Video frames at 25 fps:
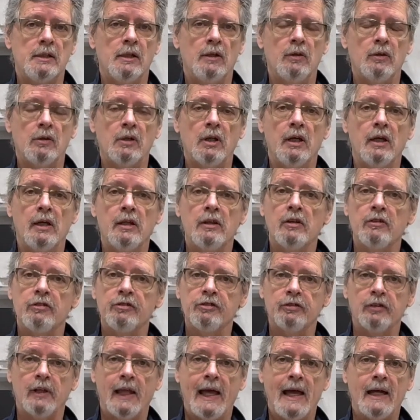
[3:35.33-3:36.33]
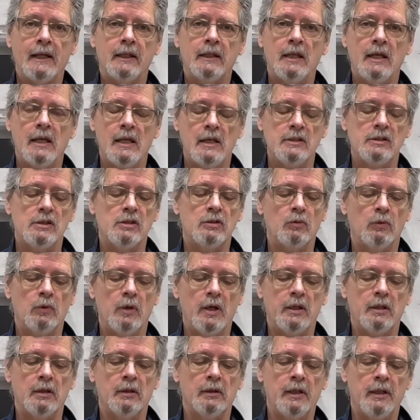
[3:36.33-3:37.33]
okay, the flat case
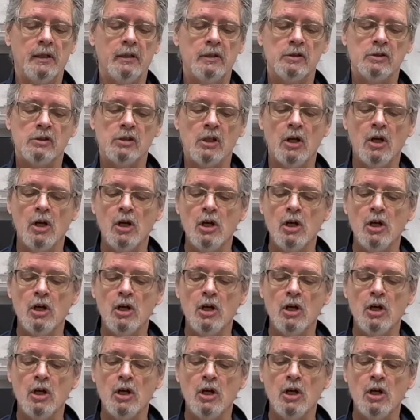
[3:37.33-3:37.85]
regulators.